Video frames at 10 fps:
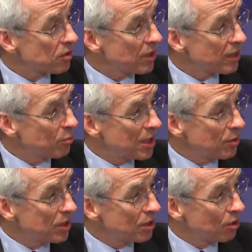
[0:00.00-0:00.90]
like
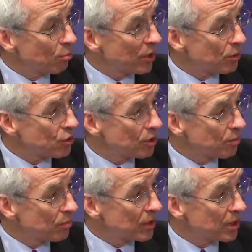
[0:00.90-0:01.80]
maybe you know
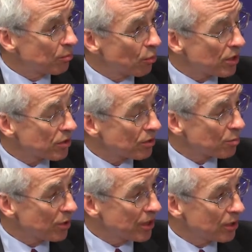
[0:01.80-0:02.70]
Belgium and Brussels
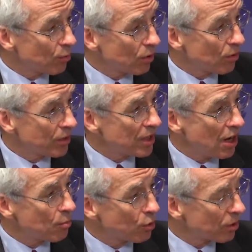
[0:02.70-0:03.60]
played the role that
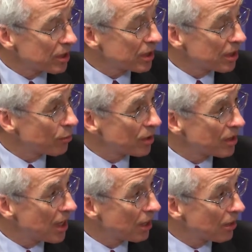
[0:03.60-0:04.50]
Hamburg did with
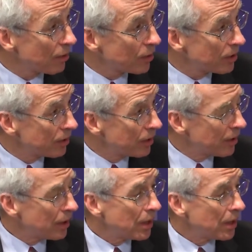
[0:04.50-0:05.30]
9/11, mm -hmm.